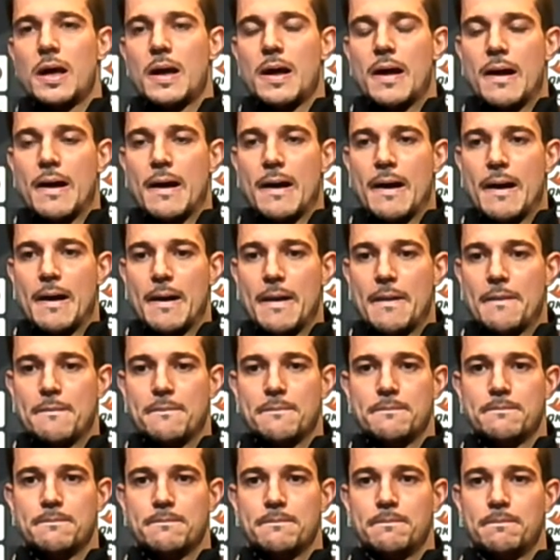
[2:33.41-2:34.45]

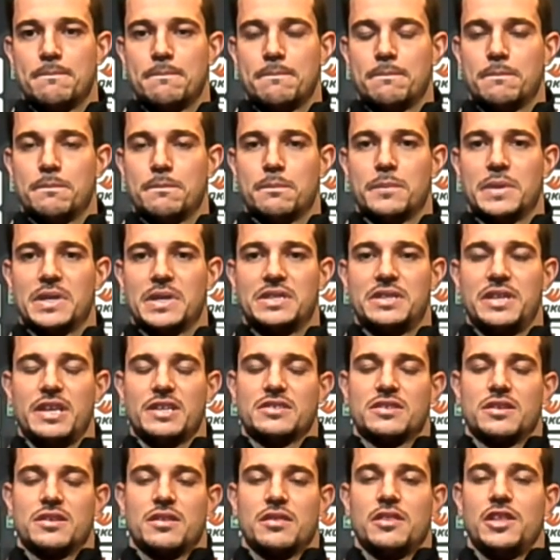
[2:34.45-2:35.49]
But
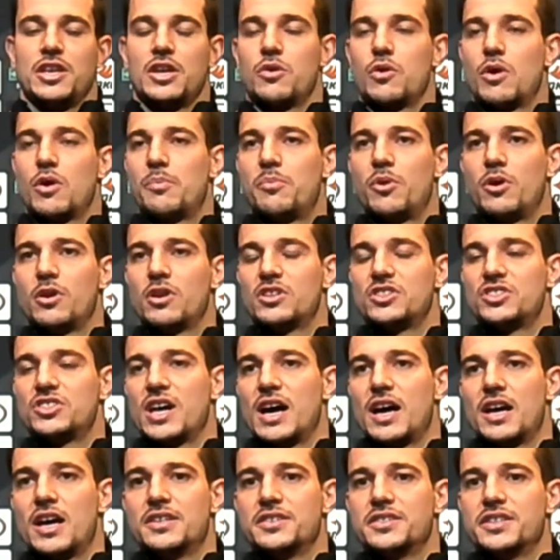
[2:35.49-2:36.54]
yes, Nico
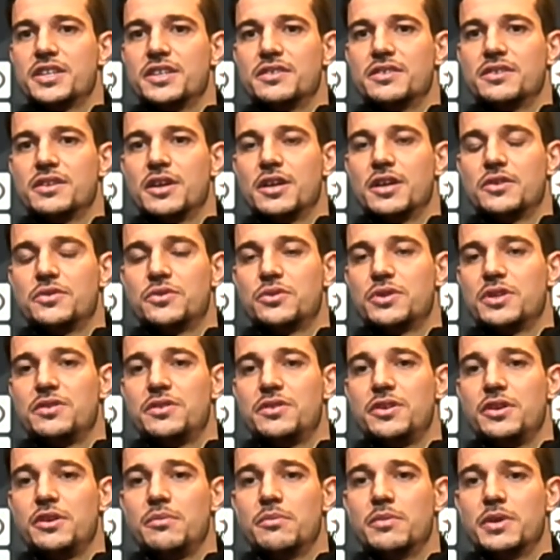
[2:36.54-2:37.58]
apologized to the
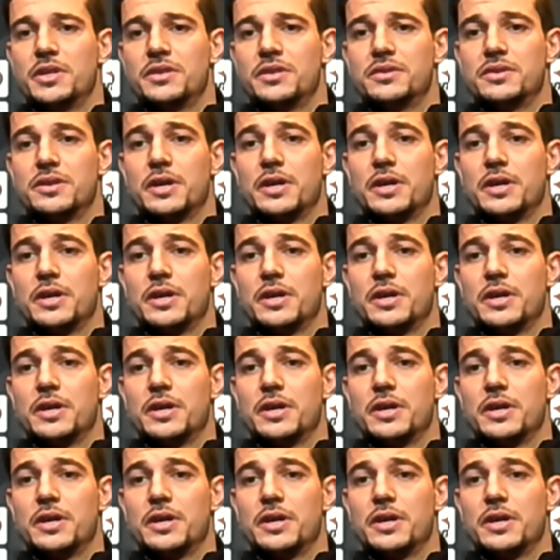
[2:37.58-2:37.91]
team, and